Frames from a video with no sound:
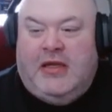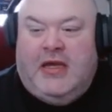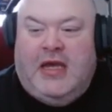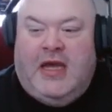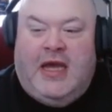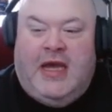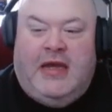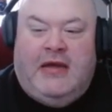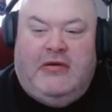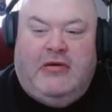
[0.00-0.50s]

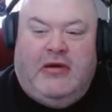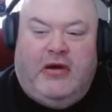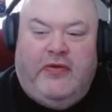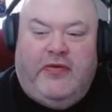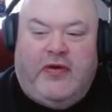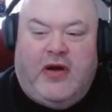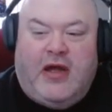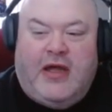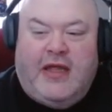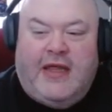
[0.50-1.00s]
Uh,
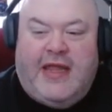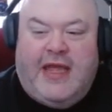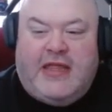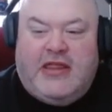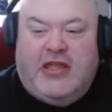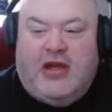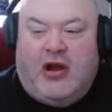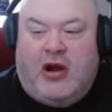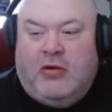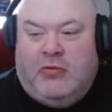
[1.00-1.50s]
overall, I like
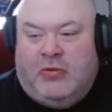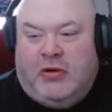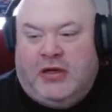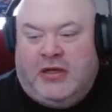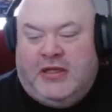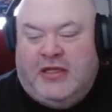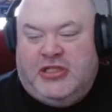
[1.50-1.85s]
the artwork.